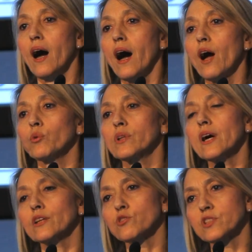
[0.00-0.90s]
I would
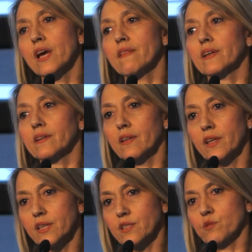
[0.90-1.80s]
like to say that
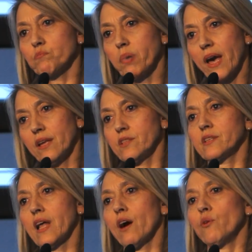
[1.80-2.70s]
this page
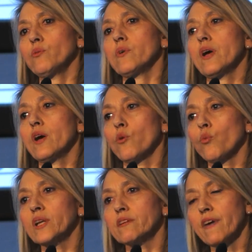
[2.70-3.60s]
now,
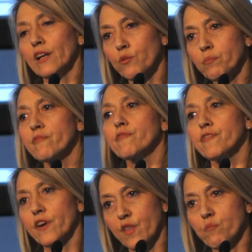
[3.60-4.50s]
we develop
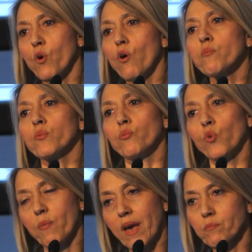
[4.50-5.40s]
furthermore,
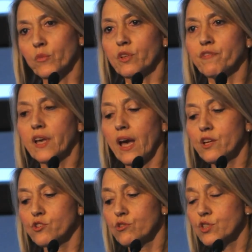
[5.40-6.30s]
we make
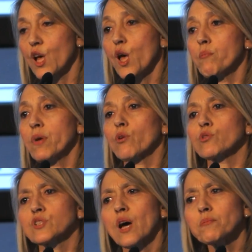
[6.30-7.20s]
modifications,
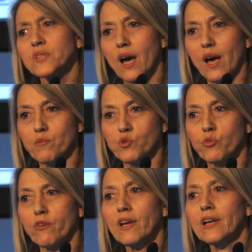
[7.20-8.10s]
because sometimes
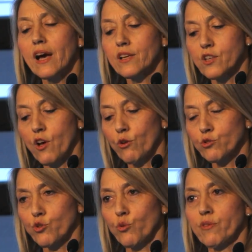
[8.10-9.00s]
we realized
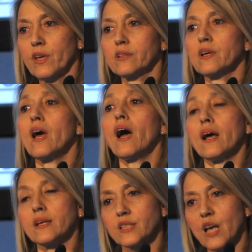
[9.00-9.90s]
also that
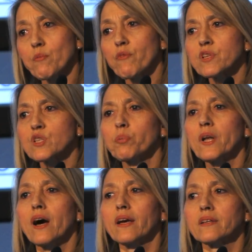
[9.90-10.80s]
some of the
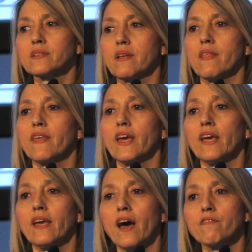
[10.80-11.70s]
suppliers,
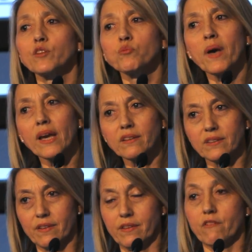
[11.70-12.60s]
they haven't made
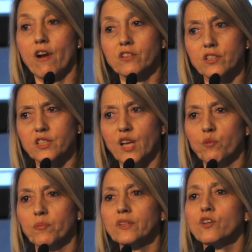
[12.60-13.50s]
their access
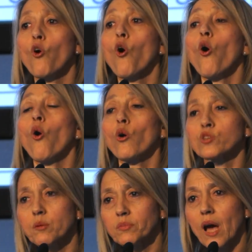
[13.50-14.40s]
statement, or
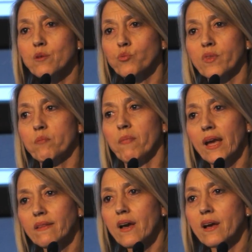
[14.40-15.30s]
sometimes when they made the